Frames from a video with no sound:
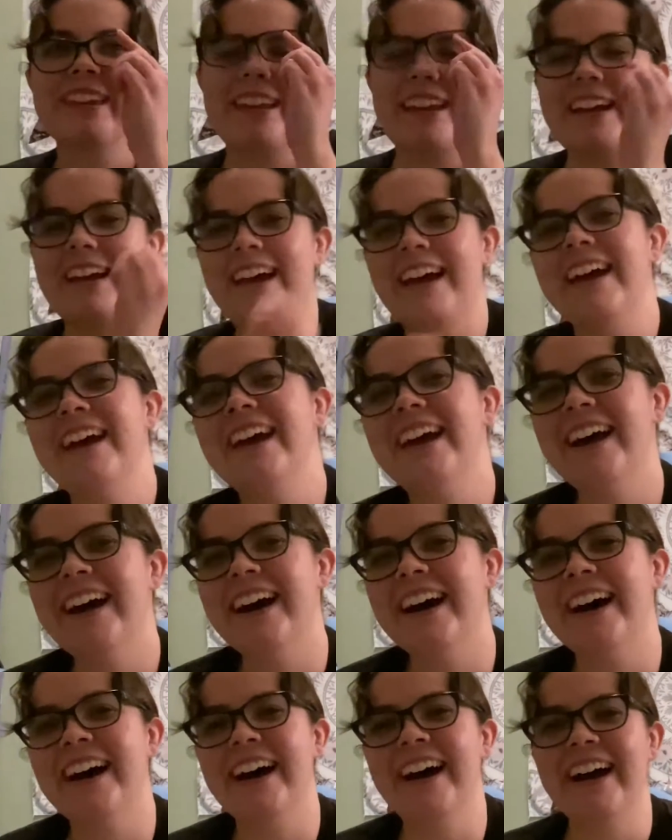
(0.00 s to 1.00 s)

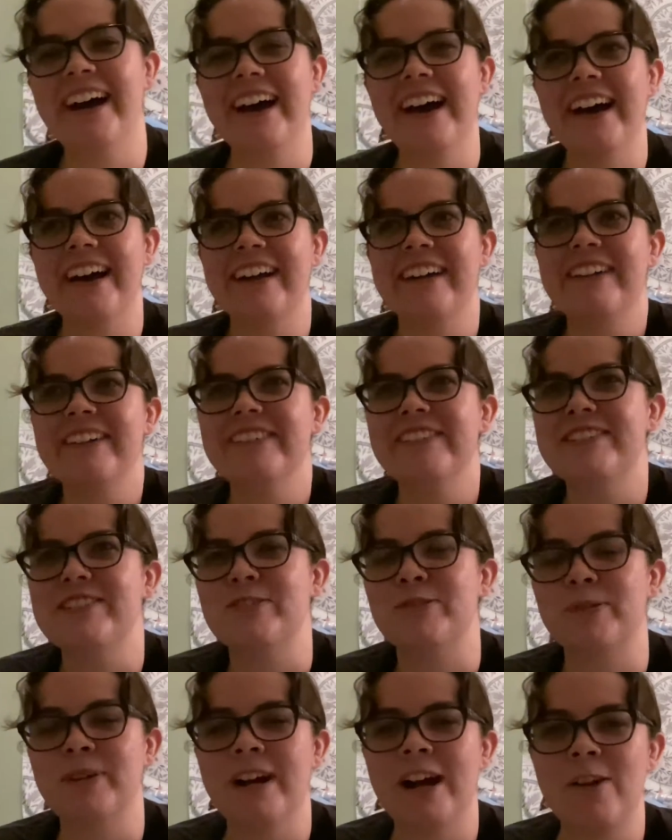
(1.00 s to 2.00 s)
I
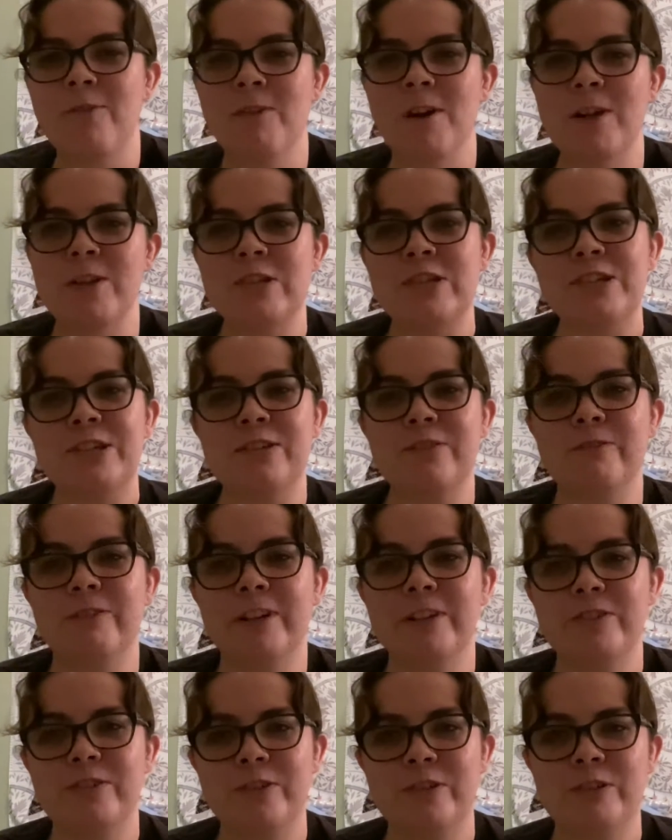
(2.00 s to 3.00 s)
tried watching the
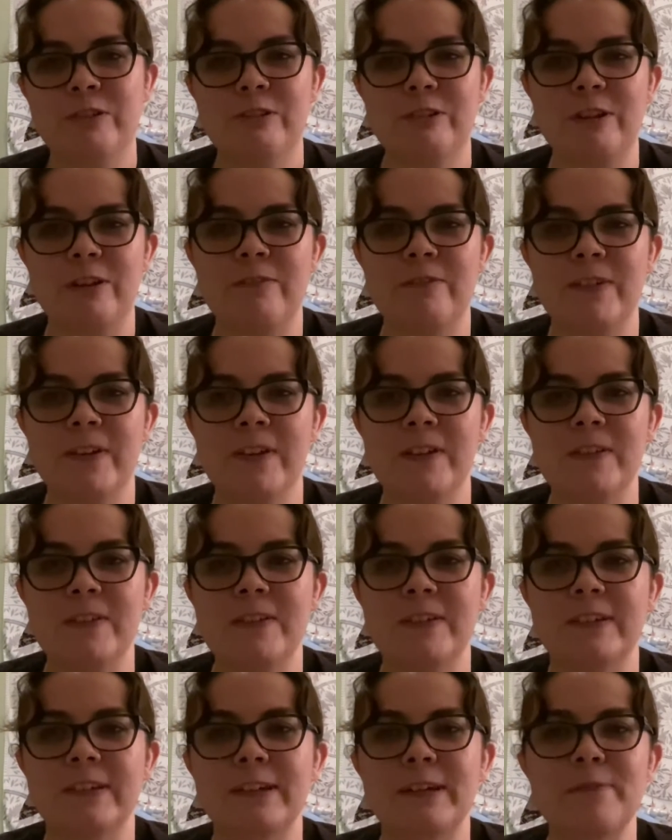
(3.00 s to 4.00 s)
originals, I fell
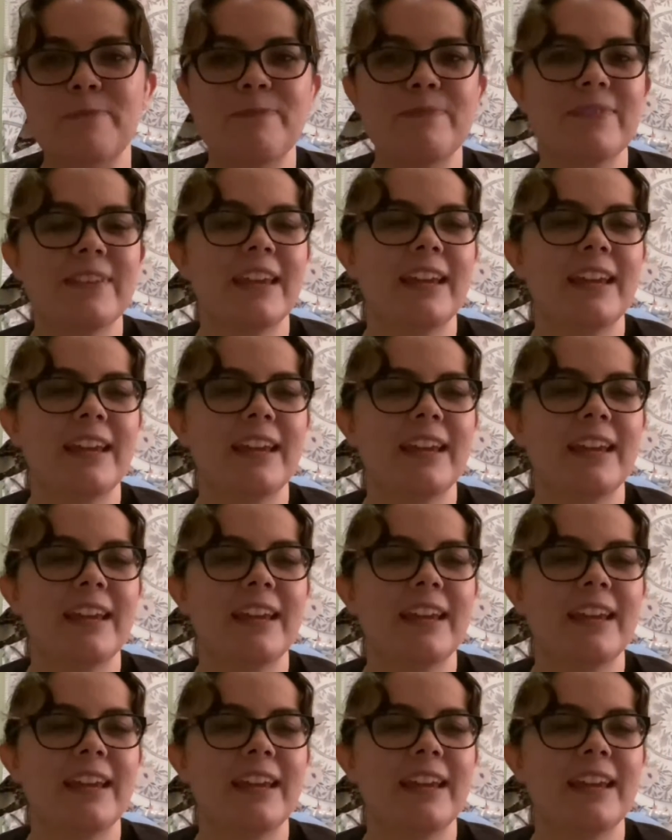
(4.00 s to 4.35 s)
asleep.